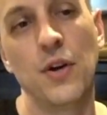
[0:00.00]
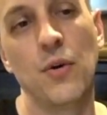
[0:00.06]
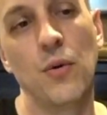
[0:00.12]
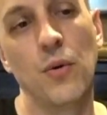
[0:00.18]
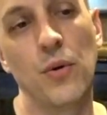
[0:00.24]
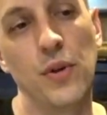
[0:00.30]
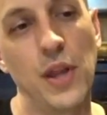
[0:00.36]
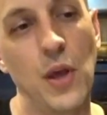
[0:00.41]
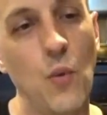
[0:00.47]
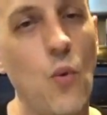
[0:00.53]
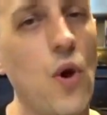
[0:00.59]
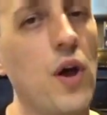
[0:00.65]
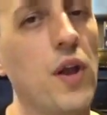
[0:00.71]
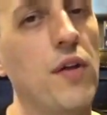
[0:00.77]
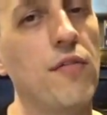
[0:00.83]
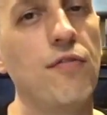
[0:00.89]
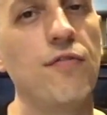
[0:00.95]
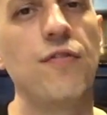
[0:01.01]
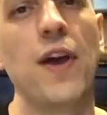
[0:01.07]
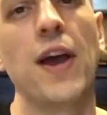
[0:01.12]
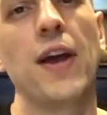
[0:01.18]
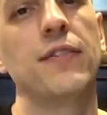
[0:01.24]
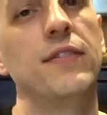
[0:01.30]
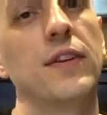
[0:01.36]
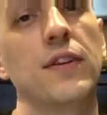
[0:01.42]
or they want a
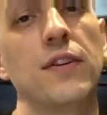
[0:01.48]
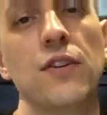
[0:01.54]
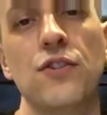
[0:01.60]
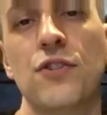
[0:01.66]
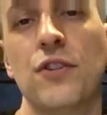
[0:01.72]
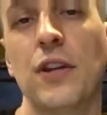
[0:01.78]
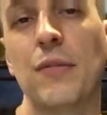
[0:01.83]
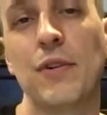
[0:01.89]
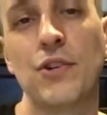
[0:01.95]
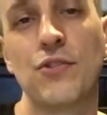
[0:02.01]
fast ignition and